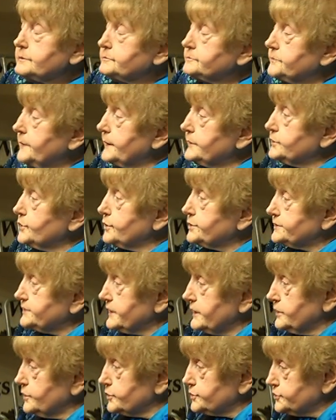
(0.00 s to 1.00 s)
when you
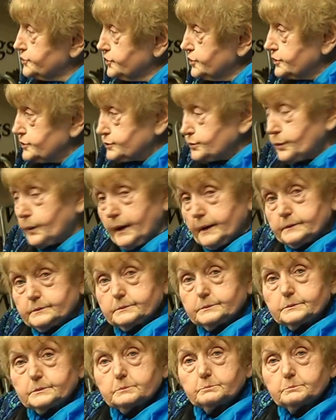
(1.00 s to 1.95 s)
see your children,